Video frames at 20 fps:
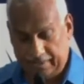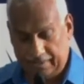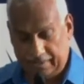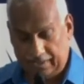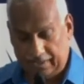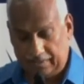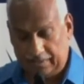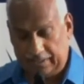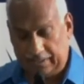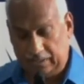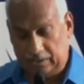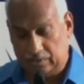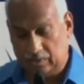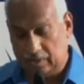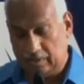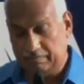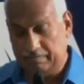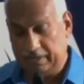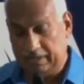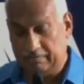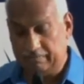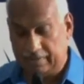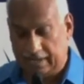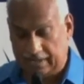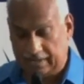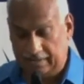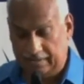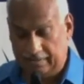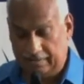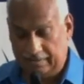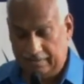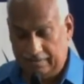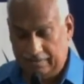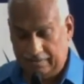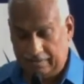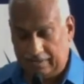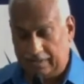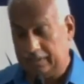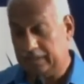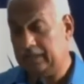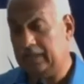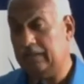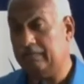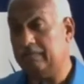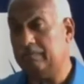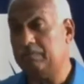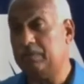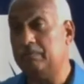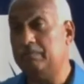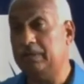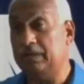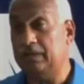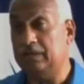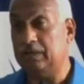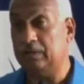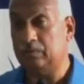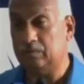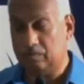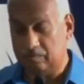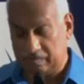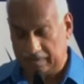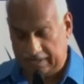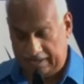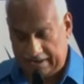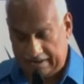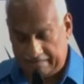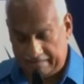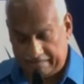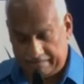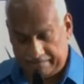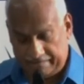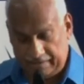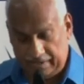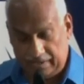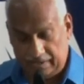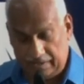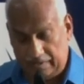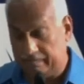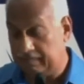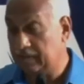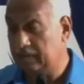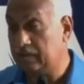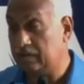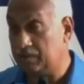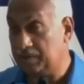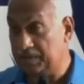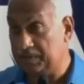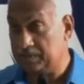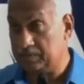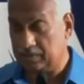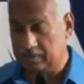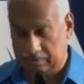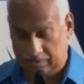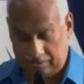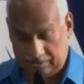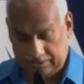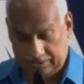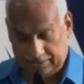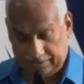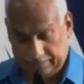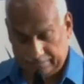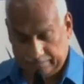And then God made man and gave him dominion over every living creature on earth."